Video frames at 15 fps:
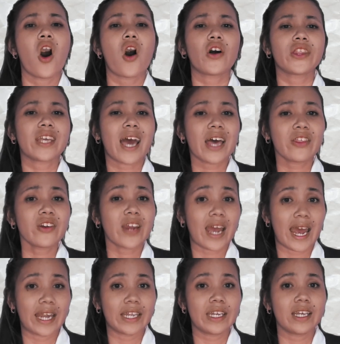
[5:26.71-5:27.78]
On the other
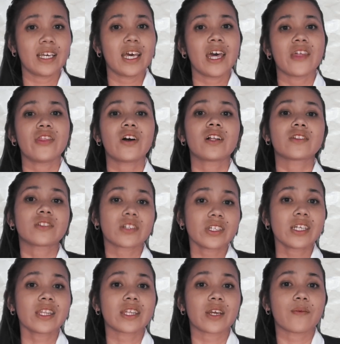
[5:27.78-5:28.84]
hand, the
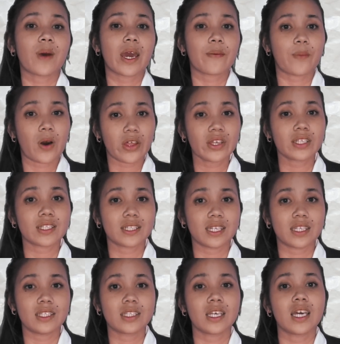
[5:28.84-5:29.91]
alternative
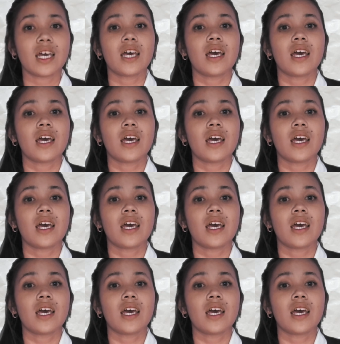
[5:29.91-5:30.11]
hypothesis